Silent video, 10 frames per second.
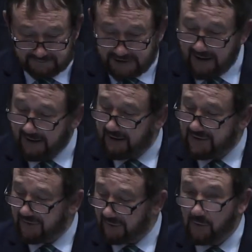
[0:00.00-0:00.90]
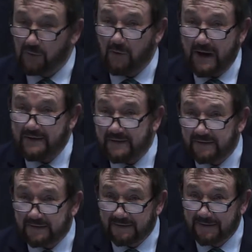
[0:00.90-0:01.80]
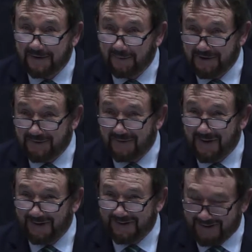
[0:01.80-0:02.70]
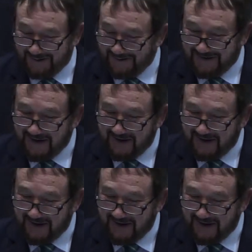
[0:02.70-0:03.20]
telling each other we're great, which we've all done,